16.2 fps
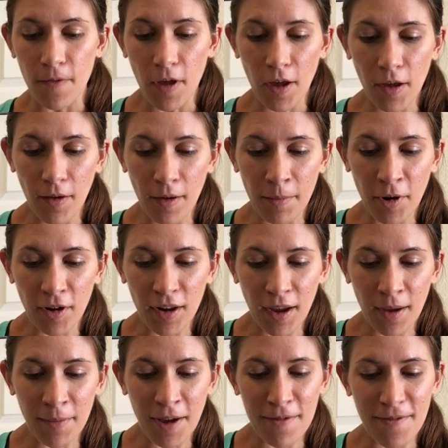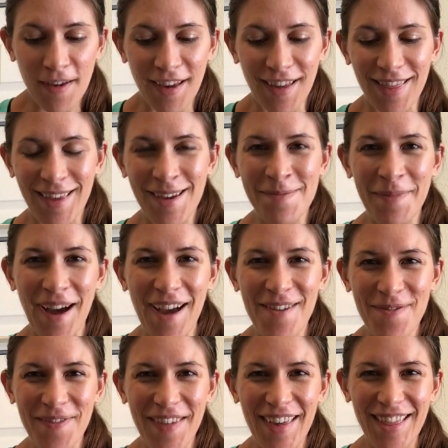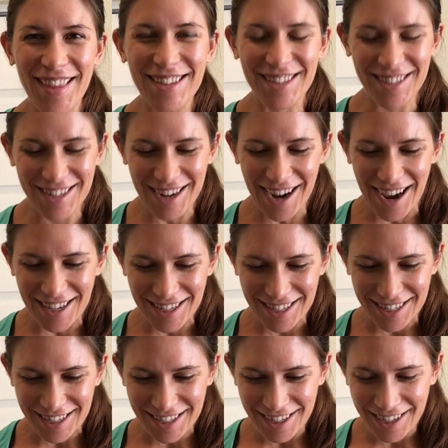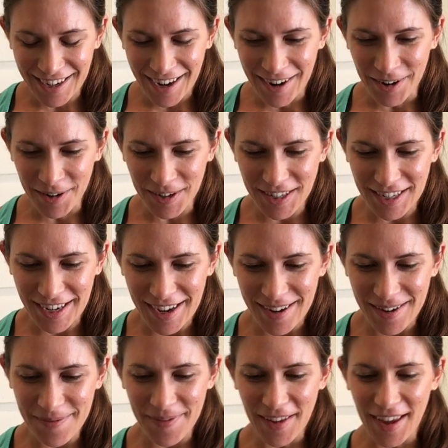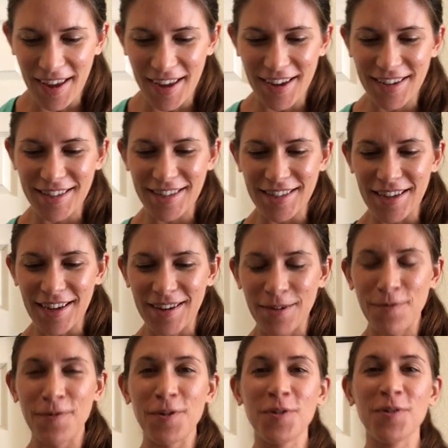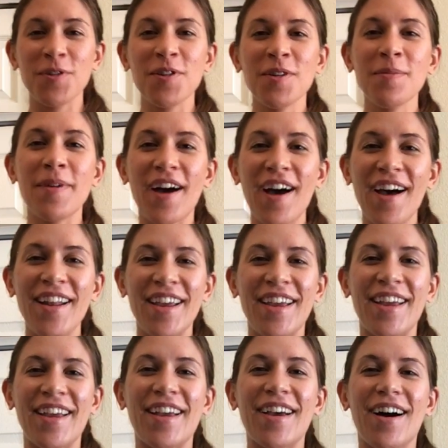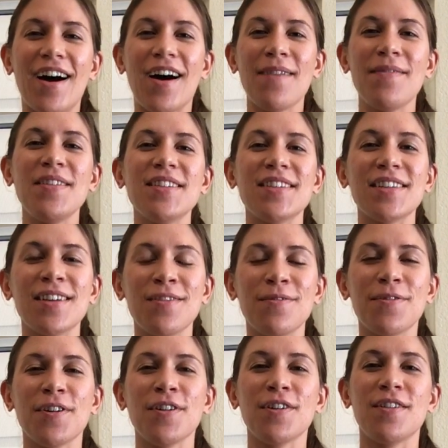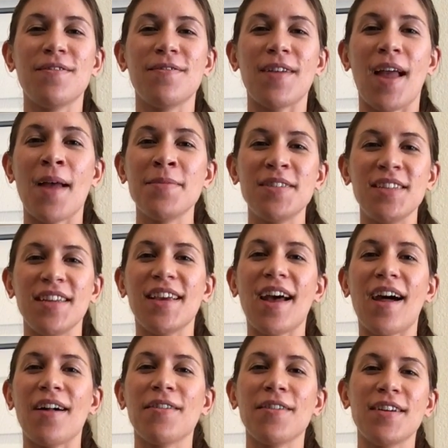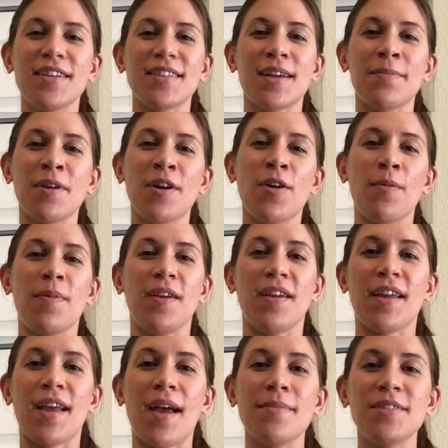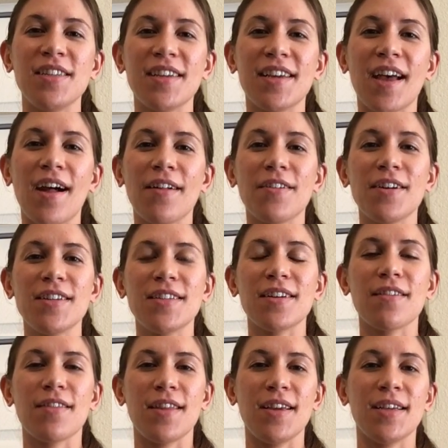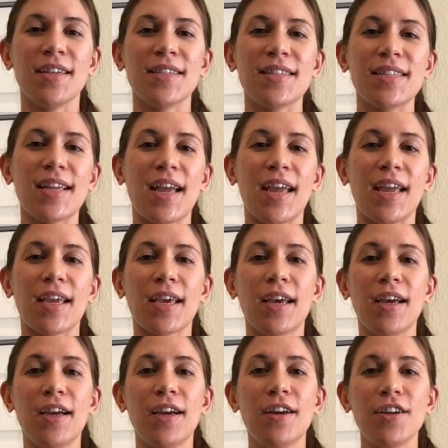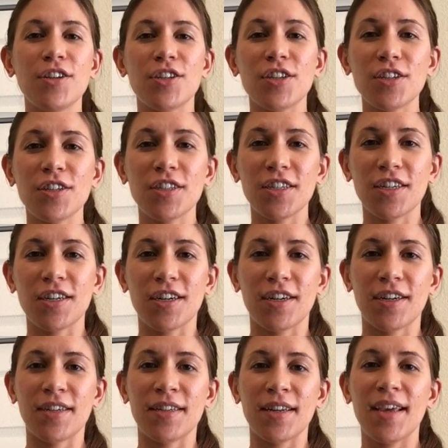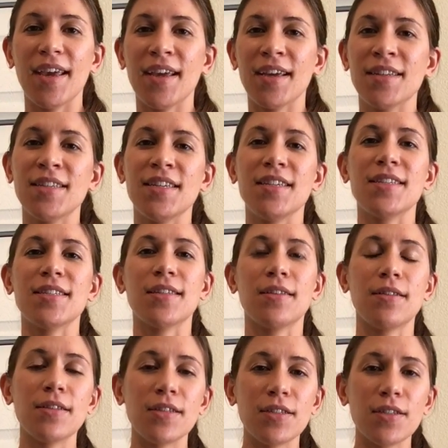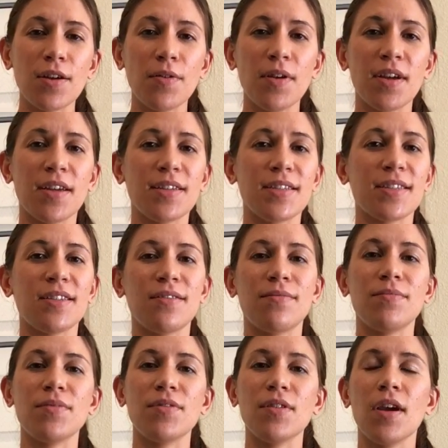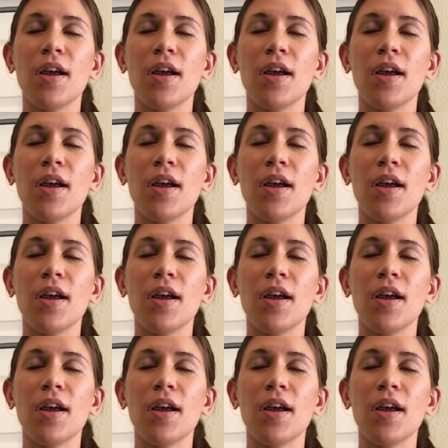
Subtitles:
I'm already on my fifth. My fifth suggestion or tip is fuel your body. Obviously, you've heard of empty calories, I'm hoping. Empty calories are things like sugar and candies and sodas and